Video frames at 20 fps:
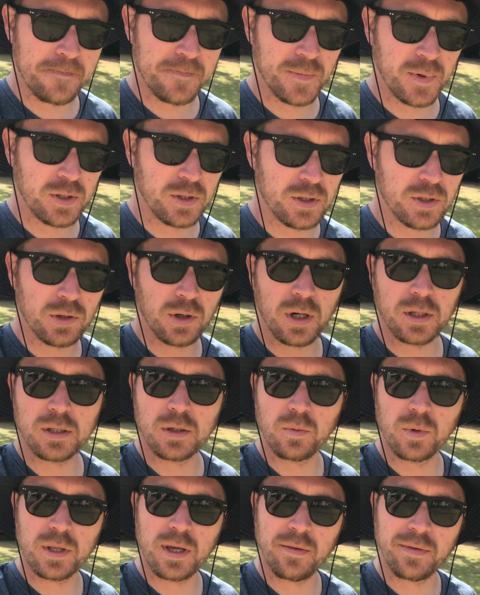
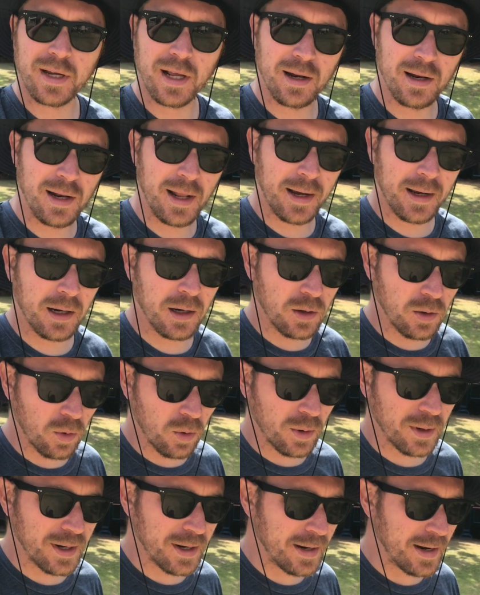started with having a lacquer
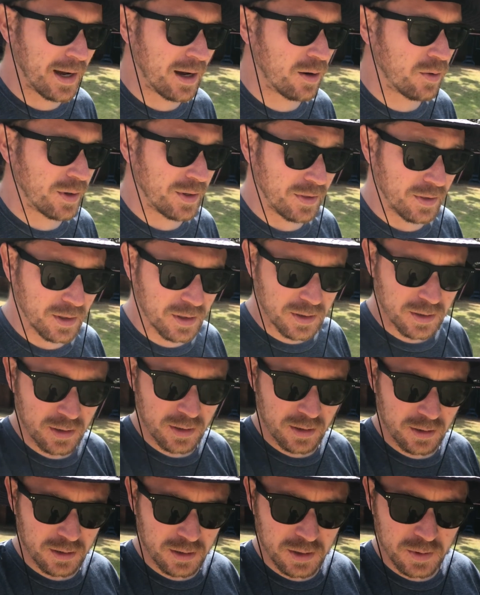lawn now in this
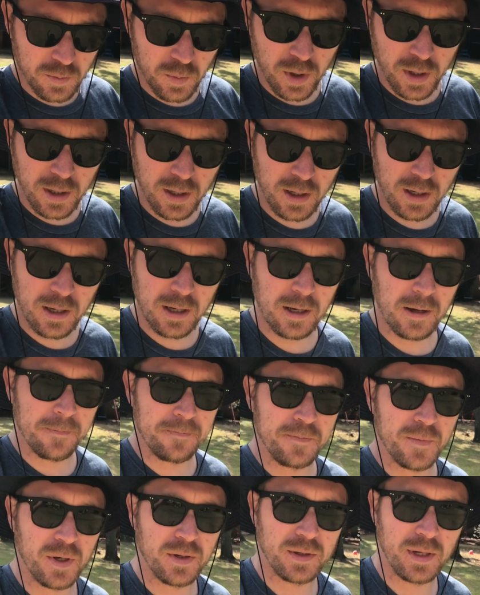spring,
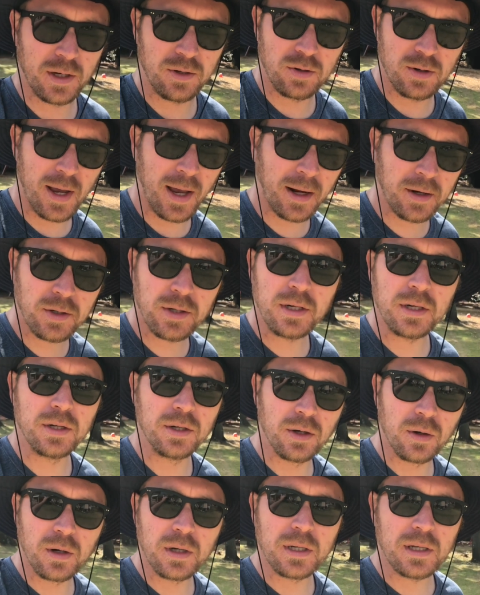is that you actually
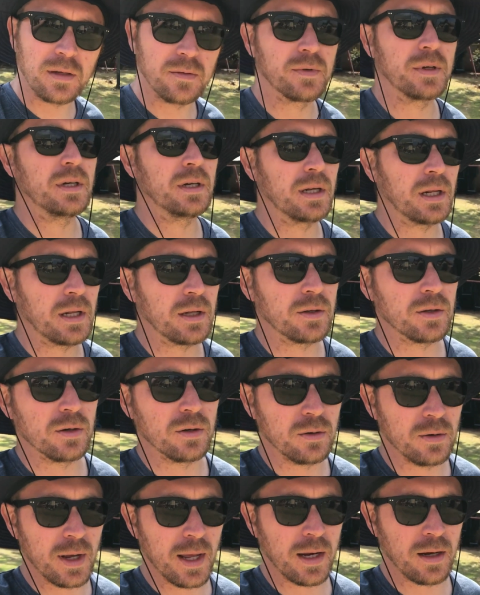don't even need to
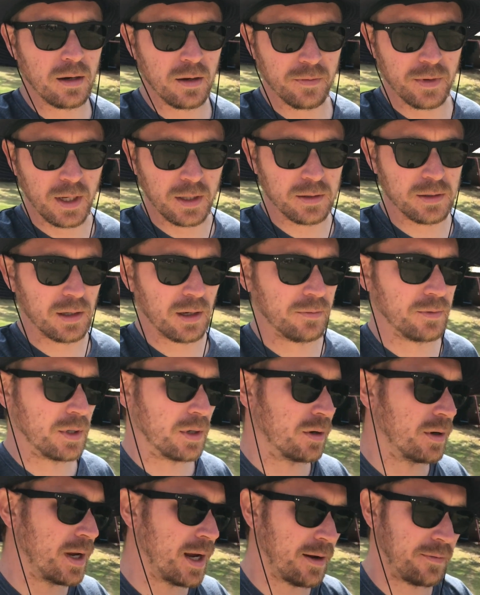do any of that stuff. You
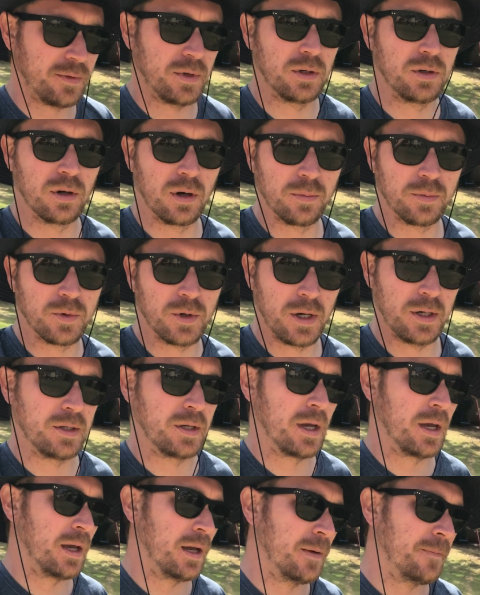don't have to top dress,
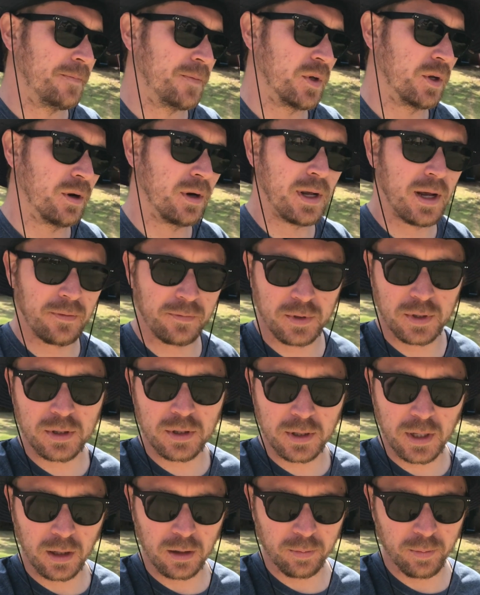you don't have to
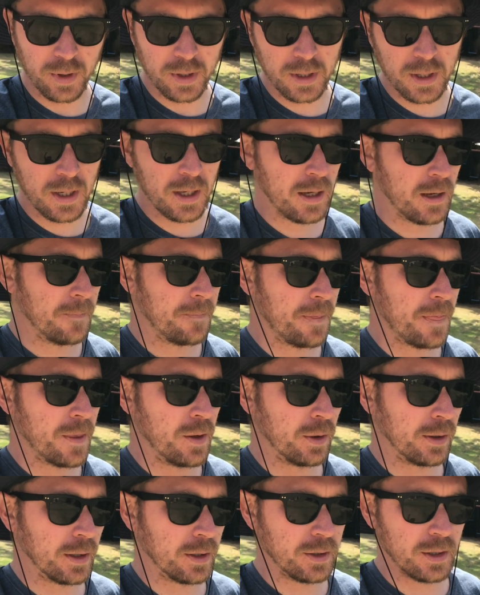scalp it.
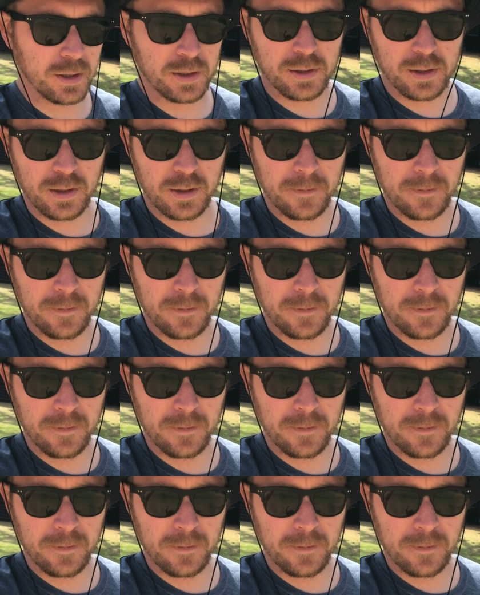You can just